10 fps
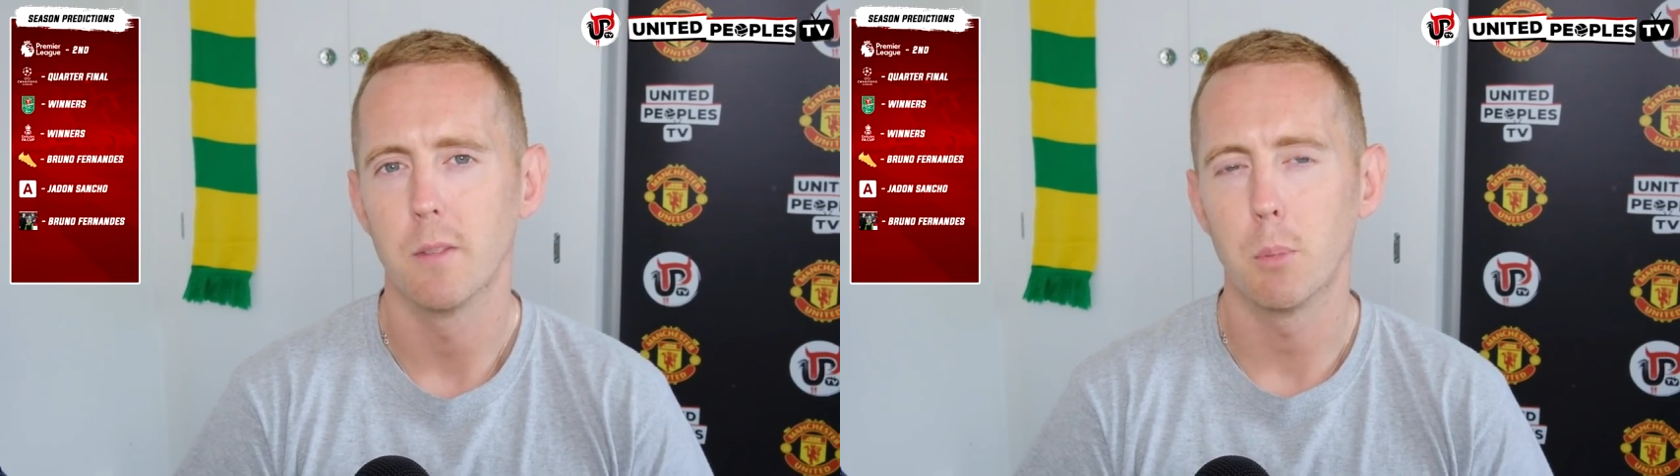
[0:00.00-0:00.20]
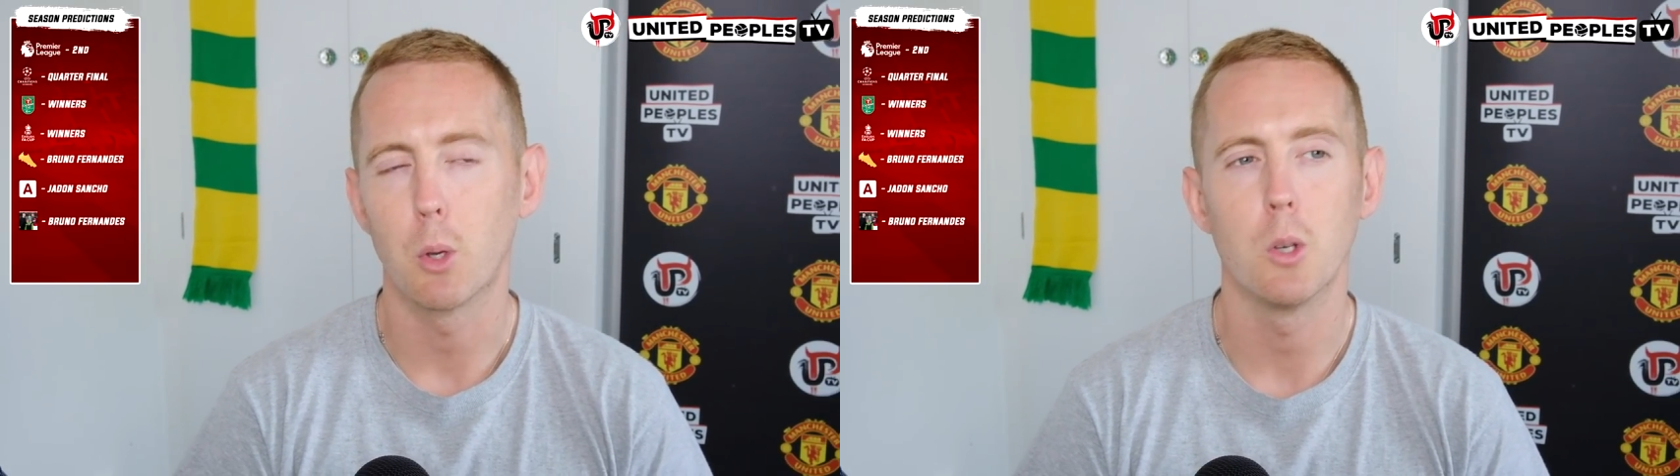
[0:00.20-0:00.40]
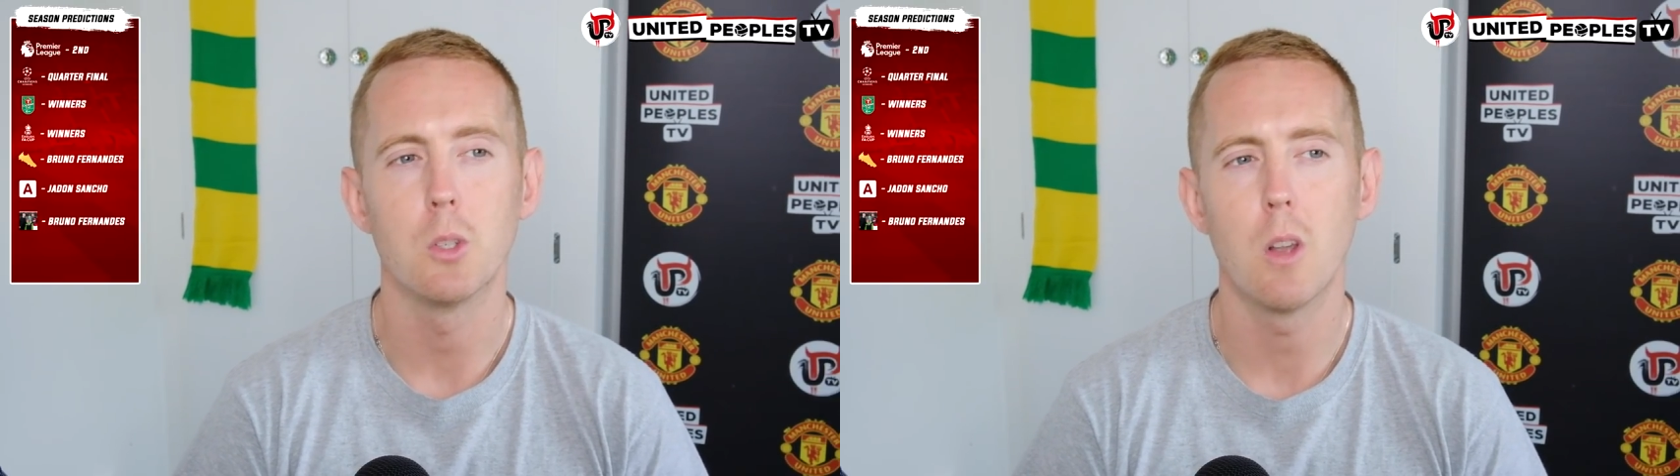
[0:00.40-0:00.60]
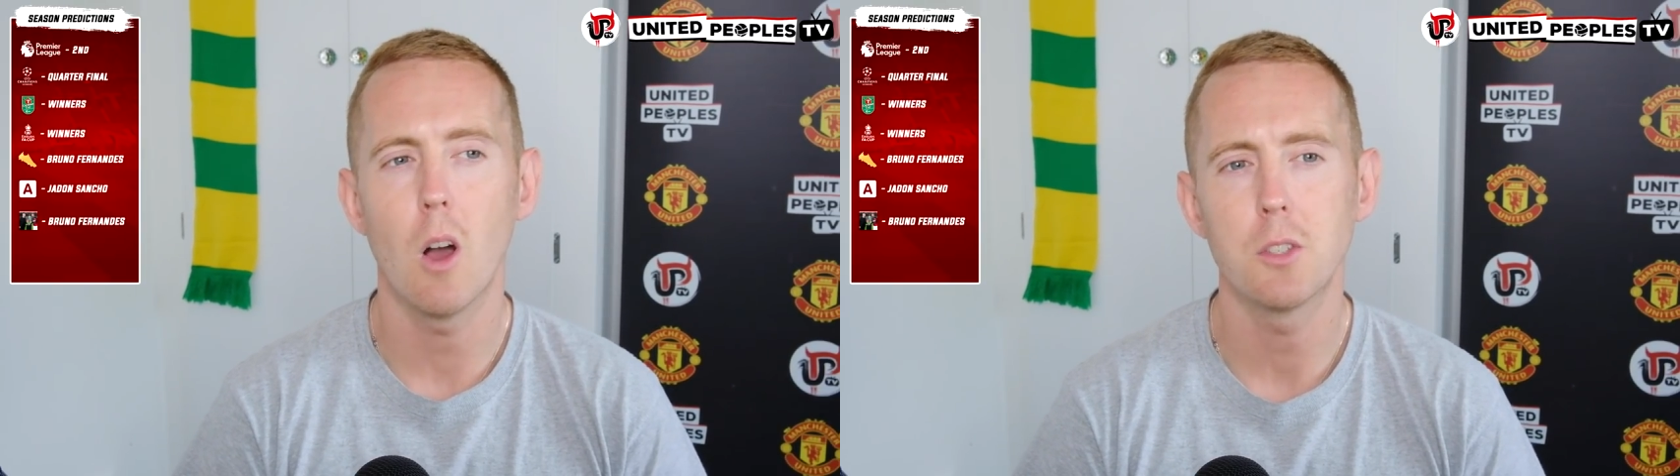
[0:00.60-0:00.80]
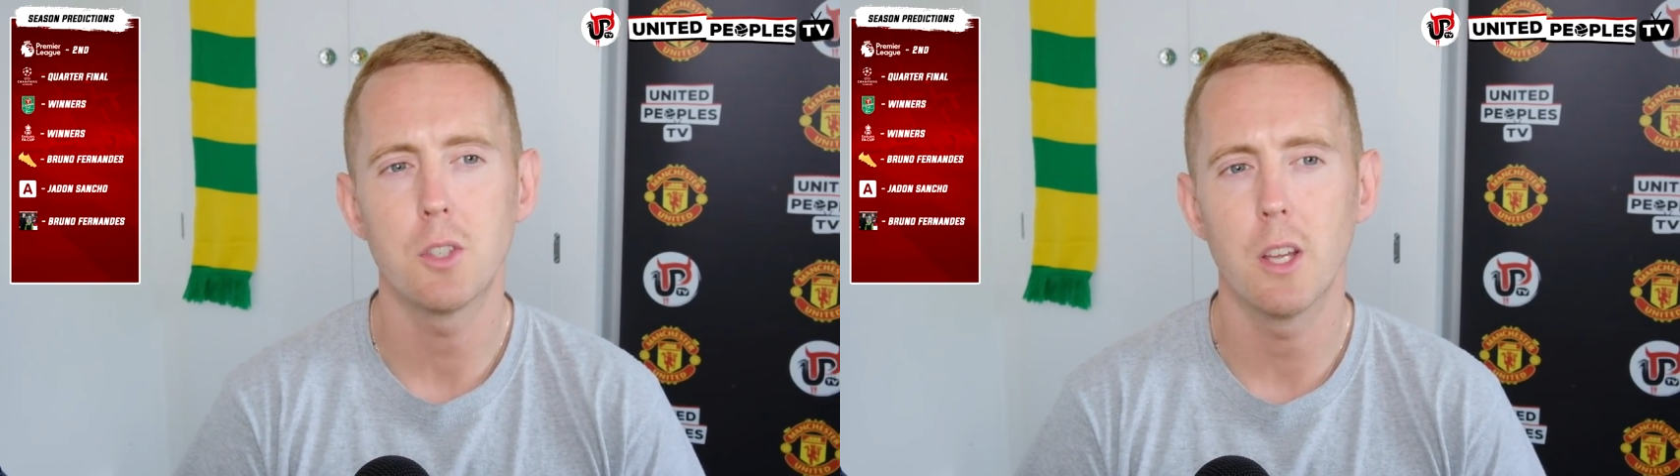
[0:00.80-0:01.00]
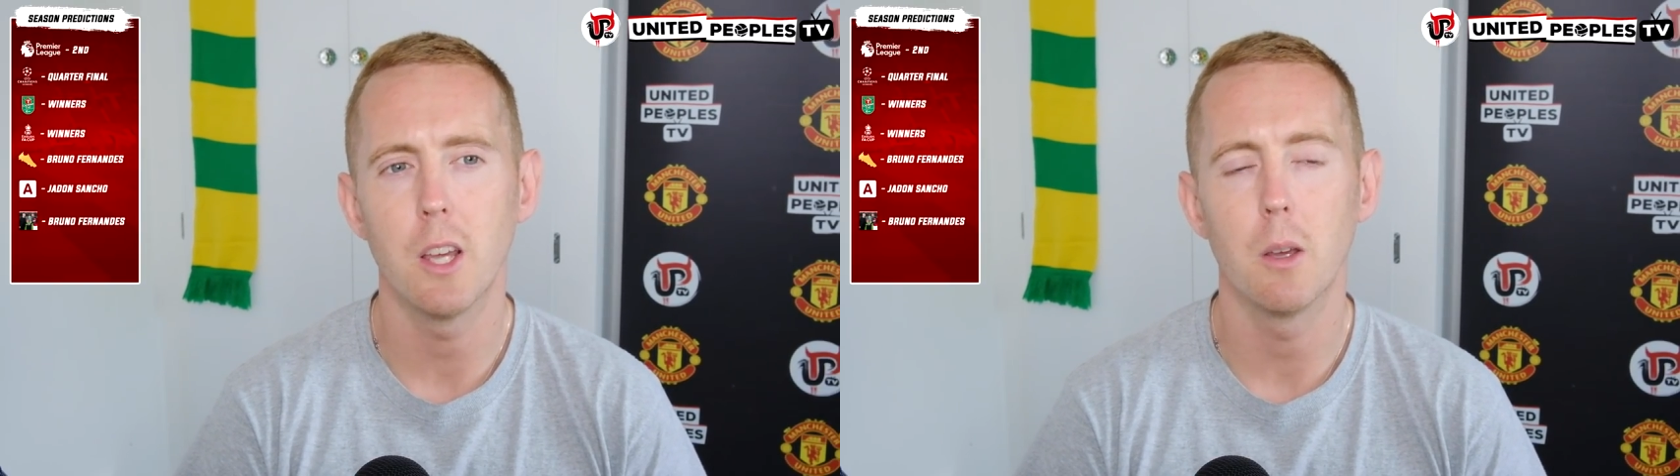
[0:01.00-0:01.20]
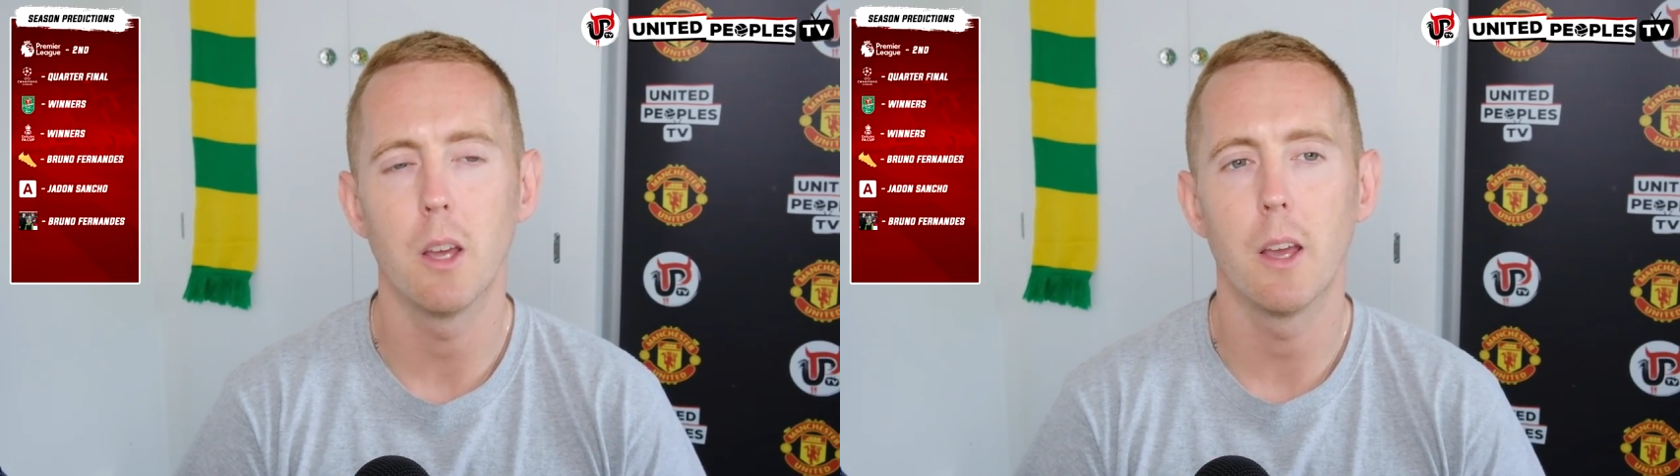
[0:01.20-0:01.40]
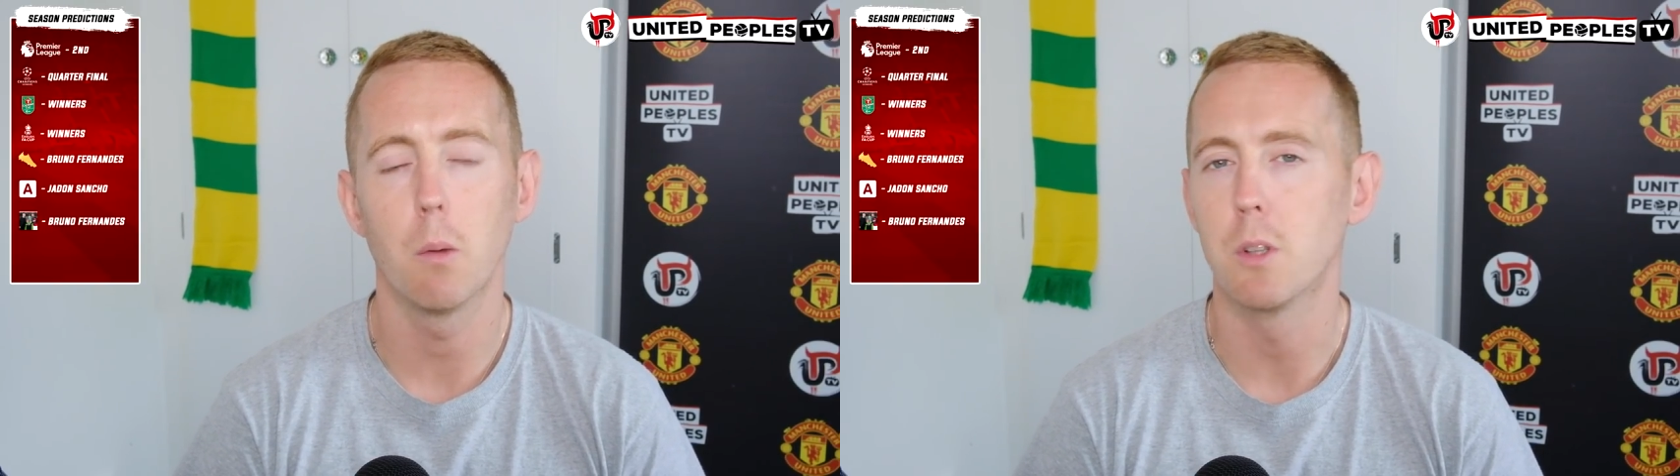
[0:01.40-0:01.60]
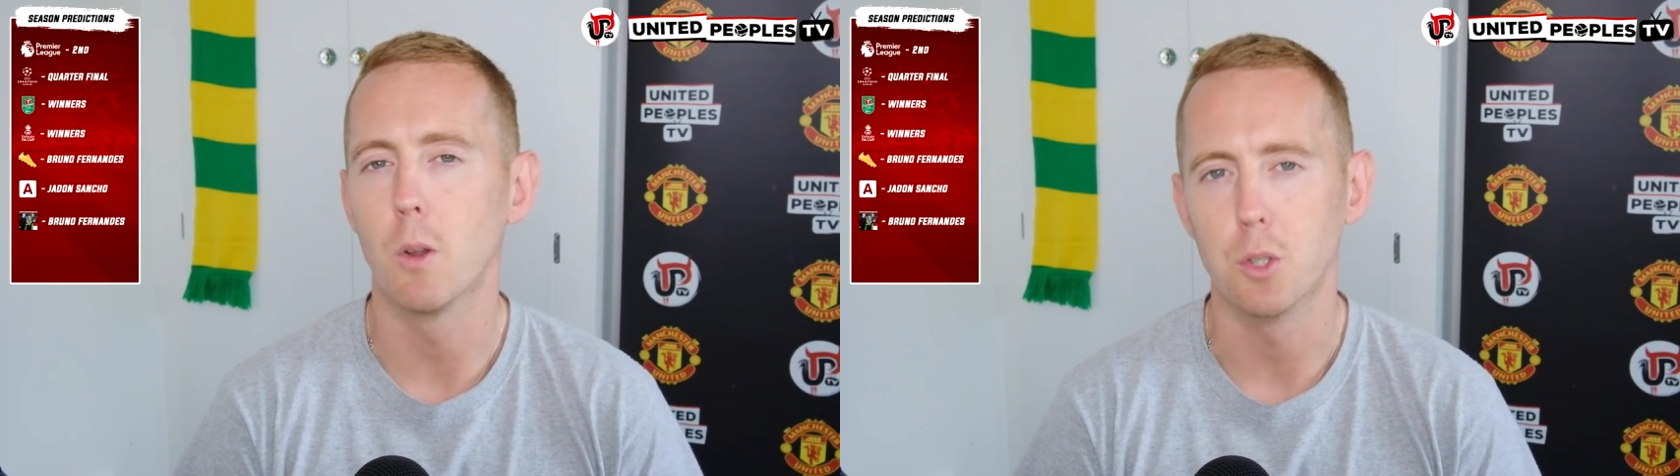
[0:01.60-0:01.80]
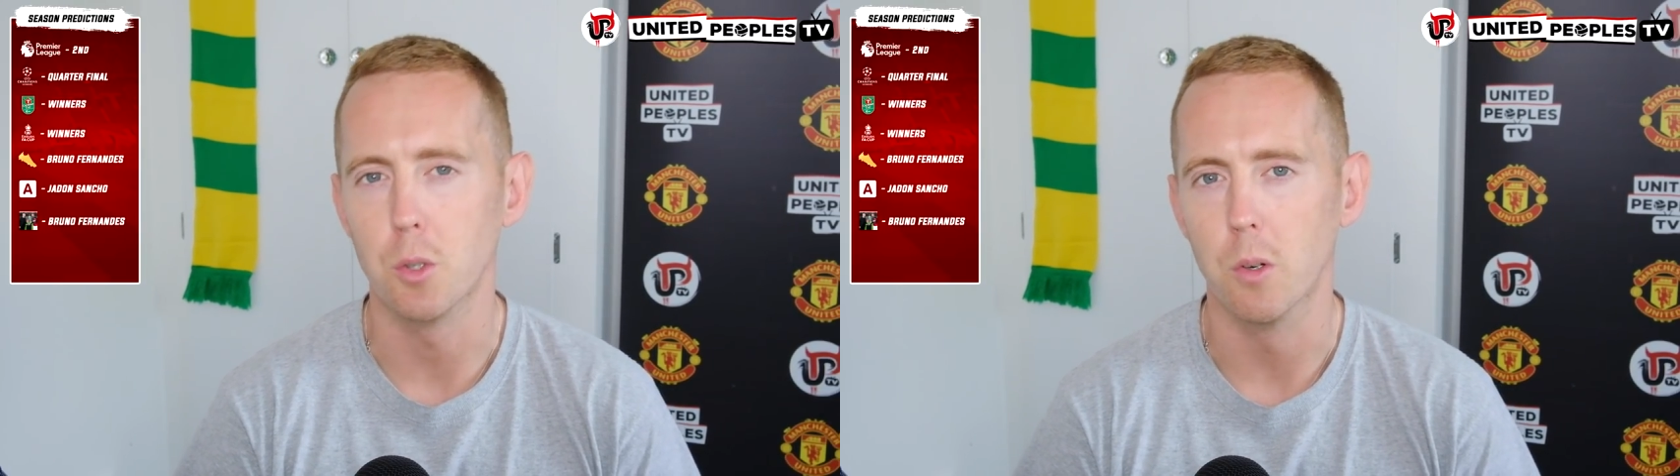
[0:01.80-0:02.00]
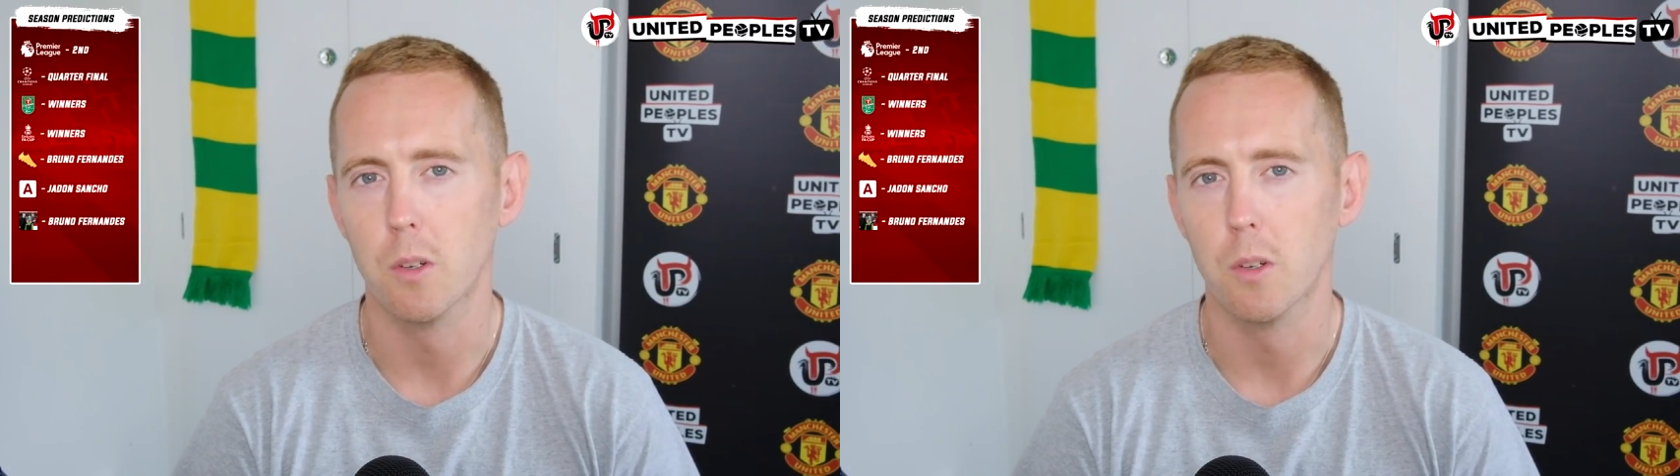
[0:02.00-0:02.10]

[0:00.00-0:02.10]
Because last year it, it was Luke Shaw.